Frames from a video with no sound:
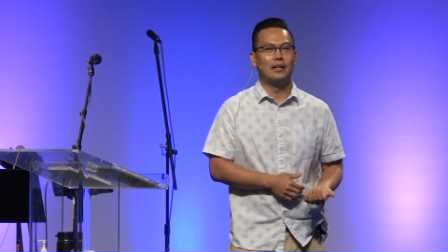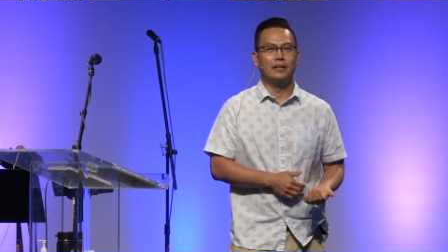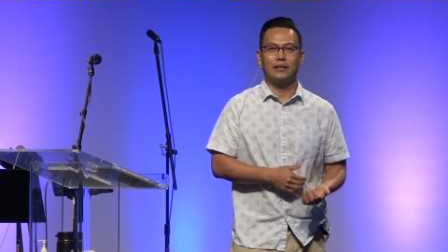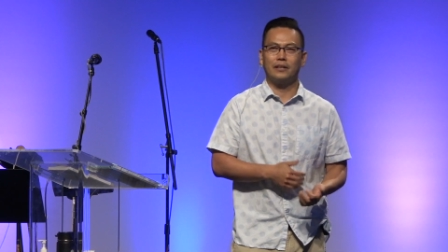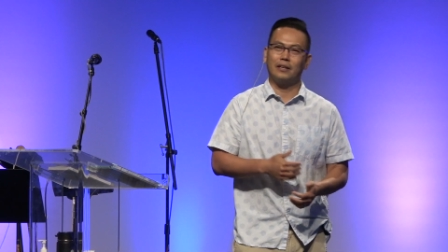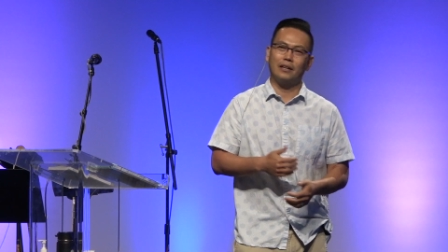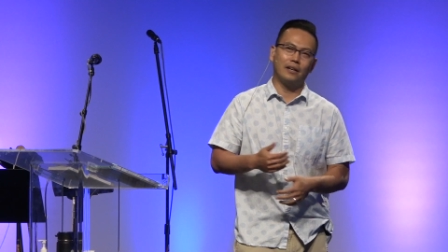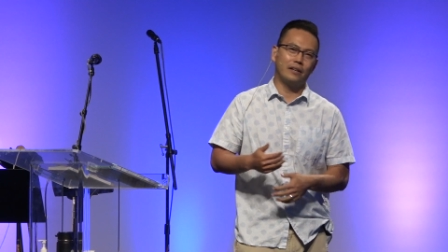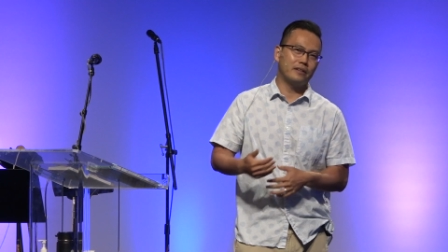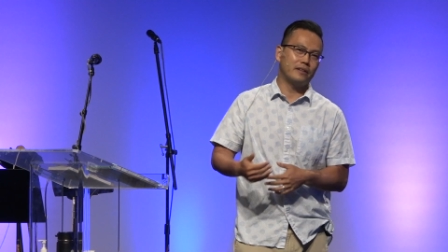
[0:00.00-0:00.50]

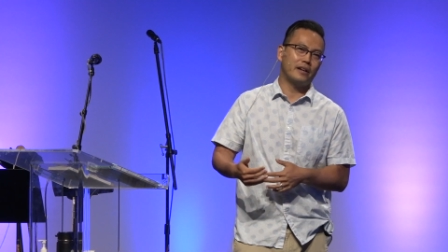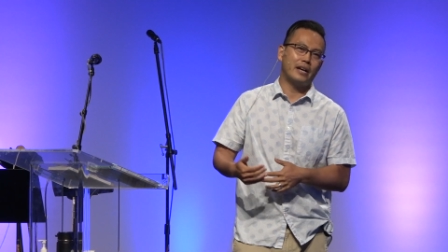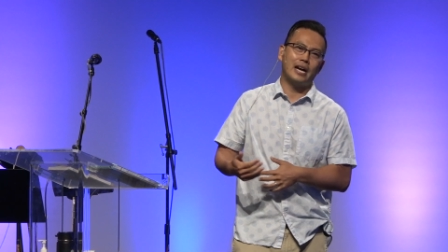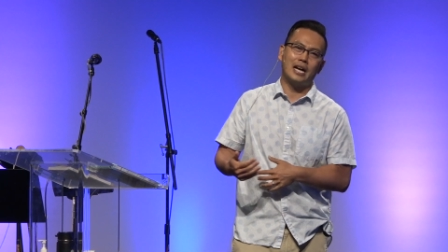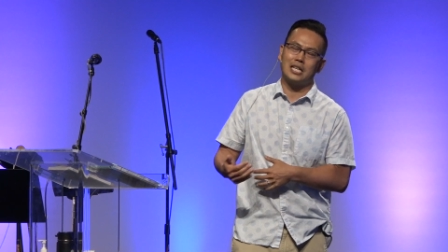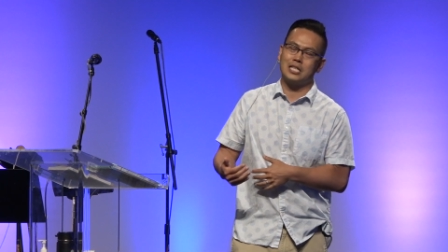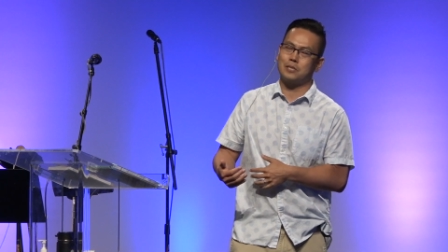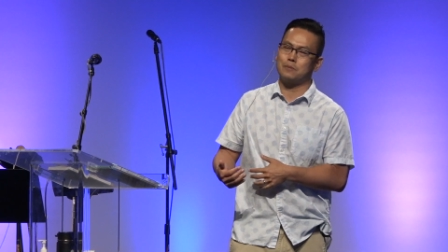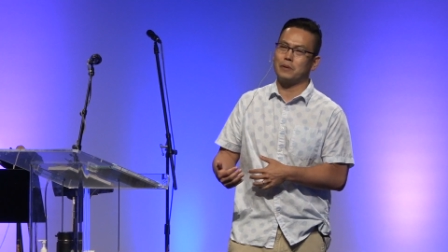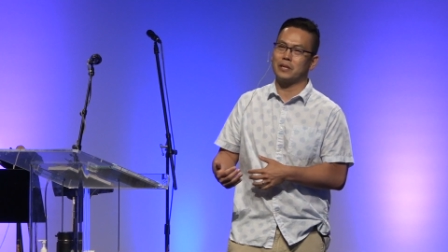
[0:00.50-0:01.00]
the other
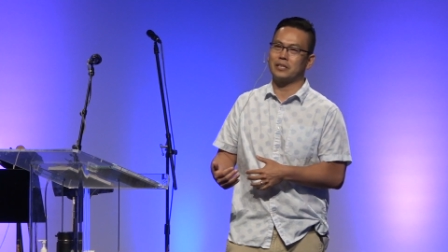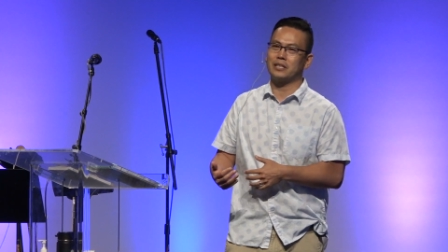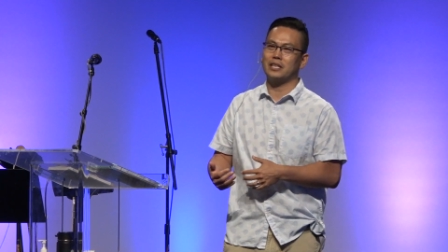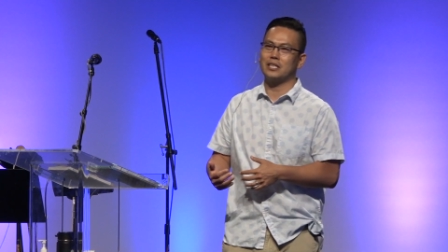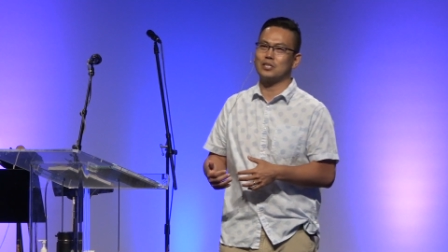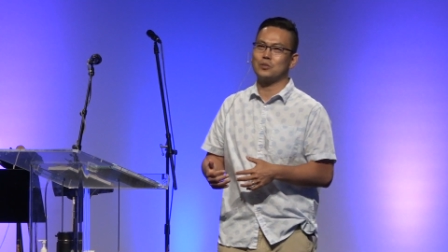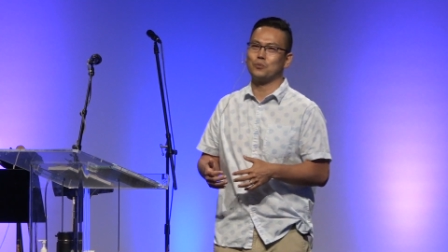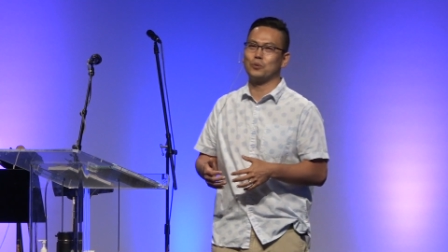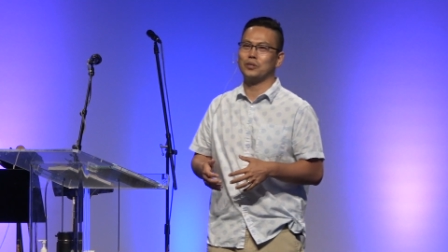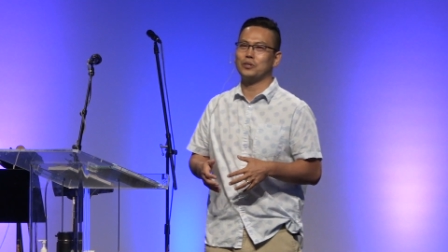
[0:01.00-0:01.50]
aspect
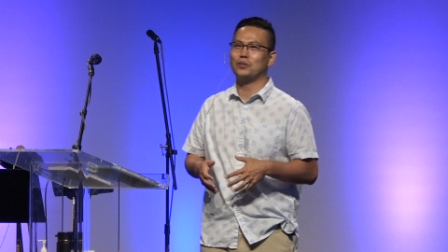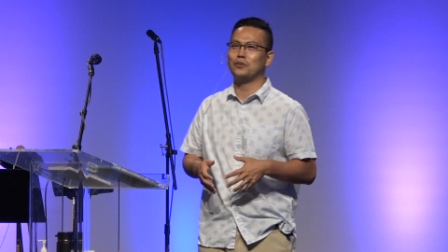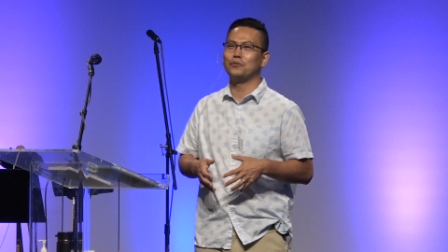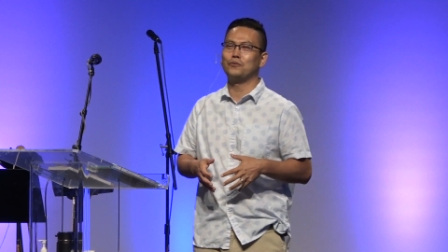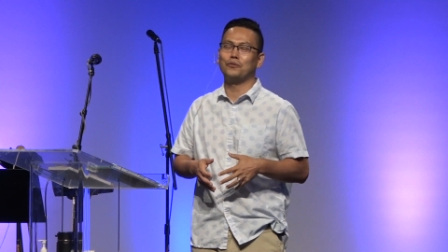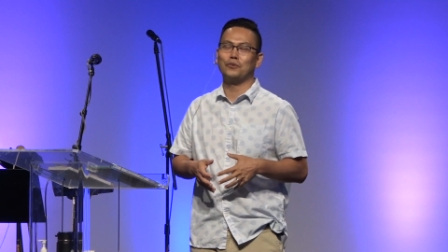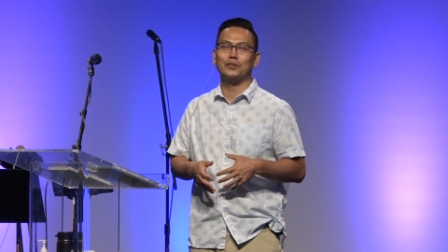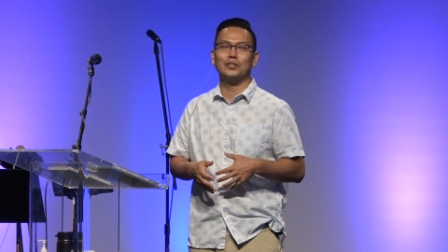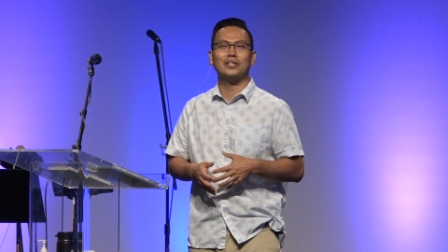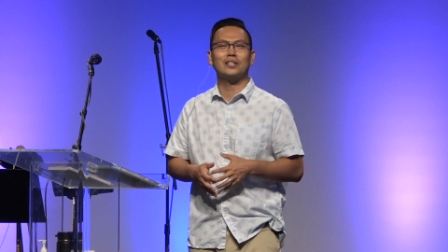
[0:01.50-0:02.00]
is we don't
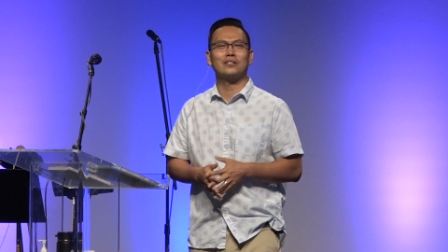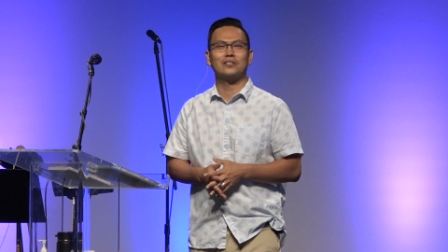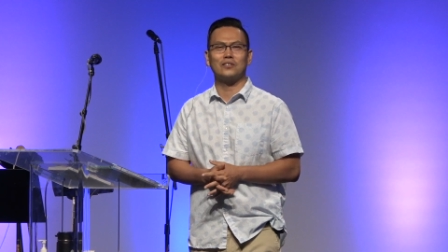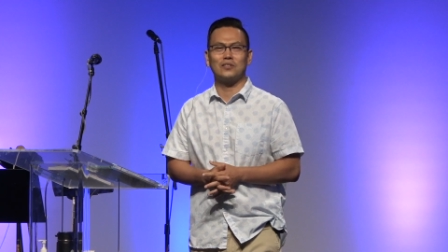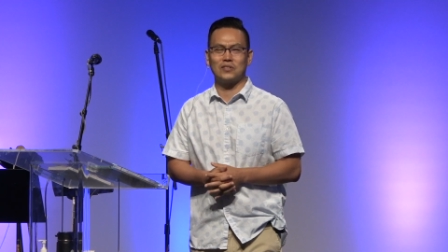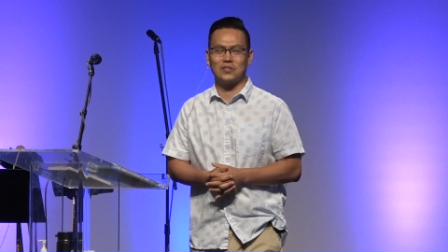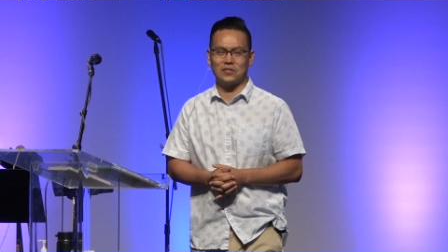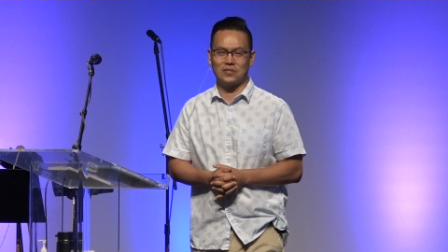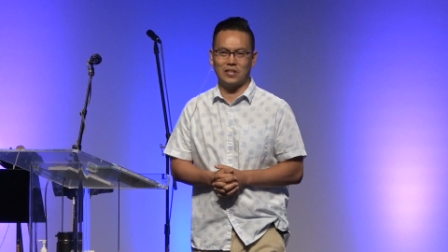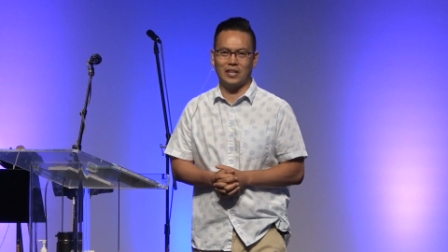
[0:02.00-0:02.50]
fully
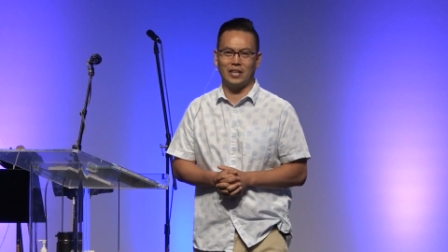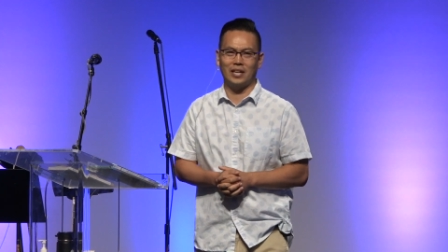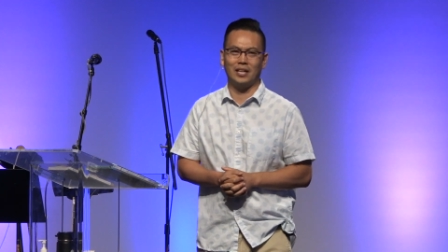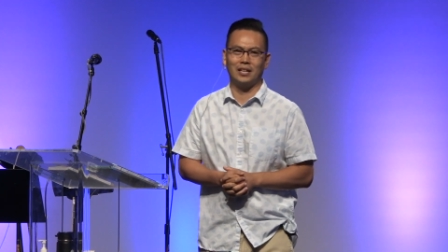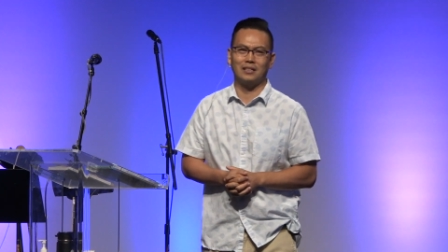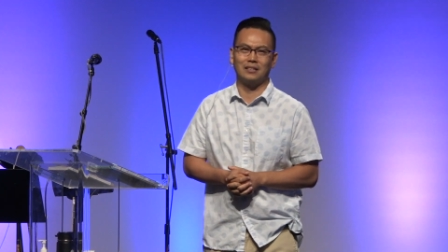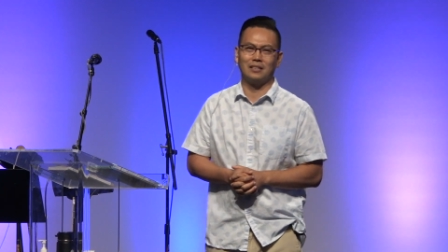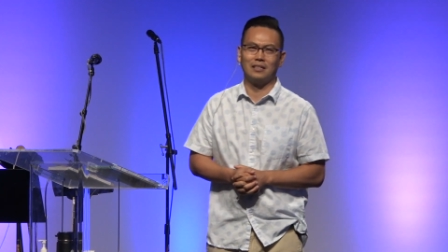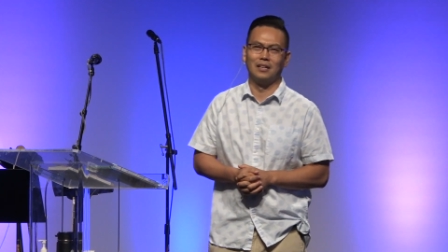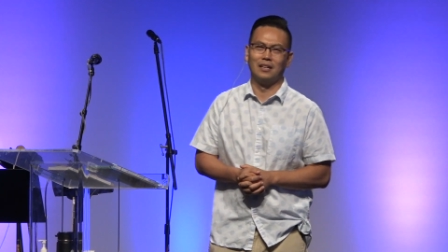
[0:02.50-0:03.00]

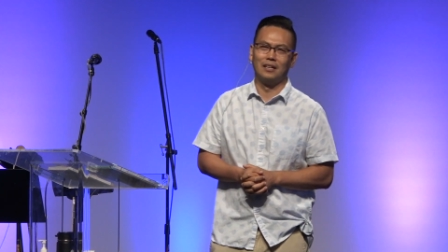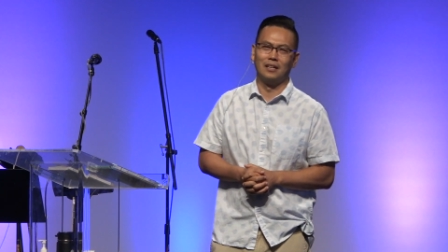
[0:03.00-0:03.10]
understand